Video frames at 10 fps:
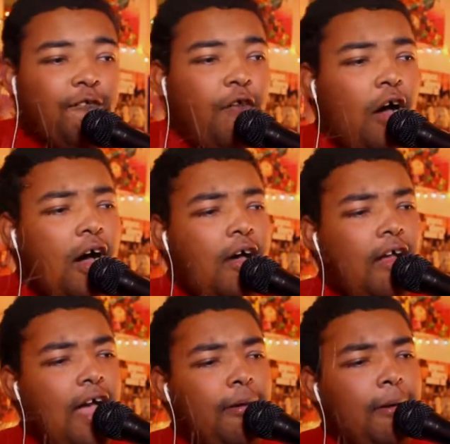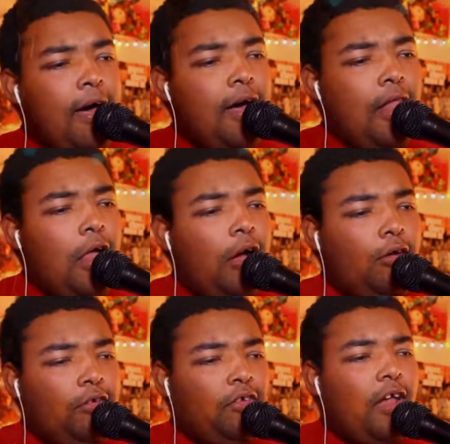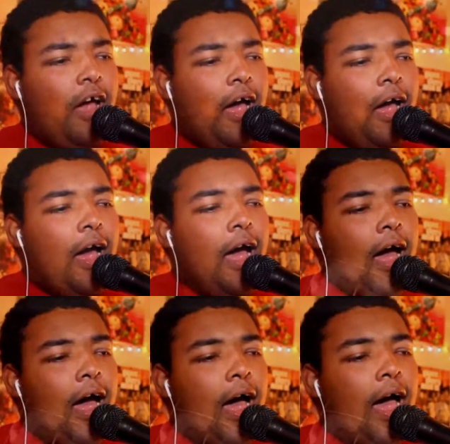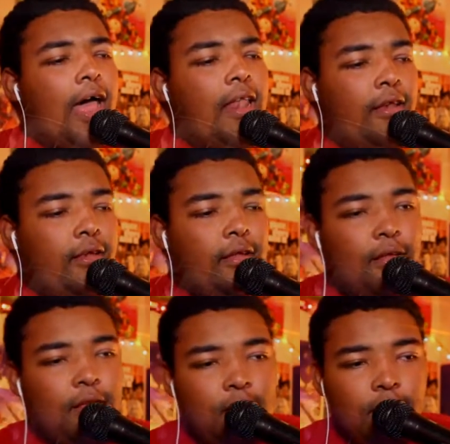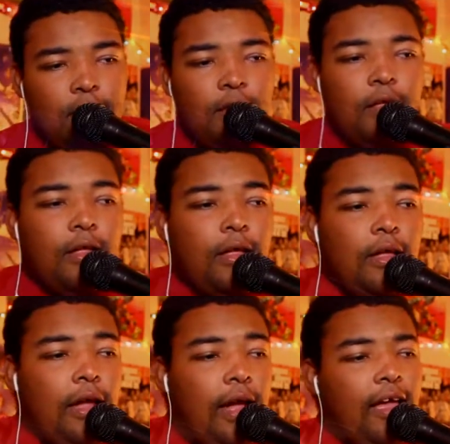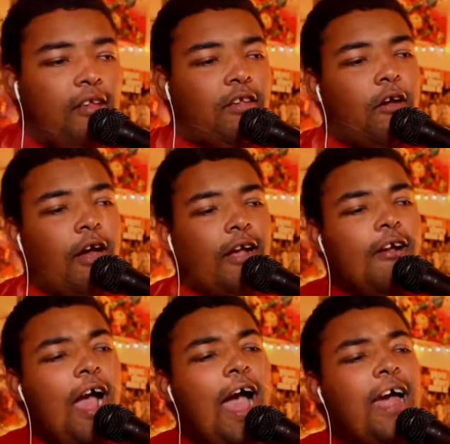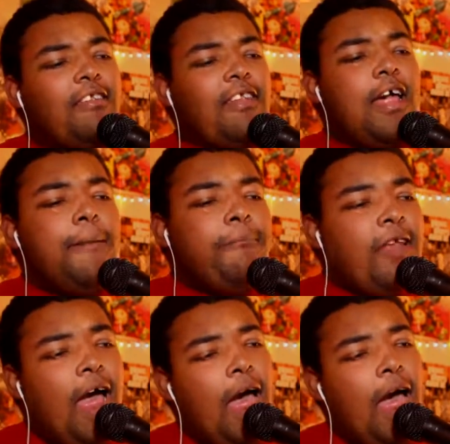Like, looking at the timer now, I'm 12 minutes into the episode. It doesn't seem like 12 minutes has passed to me.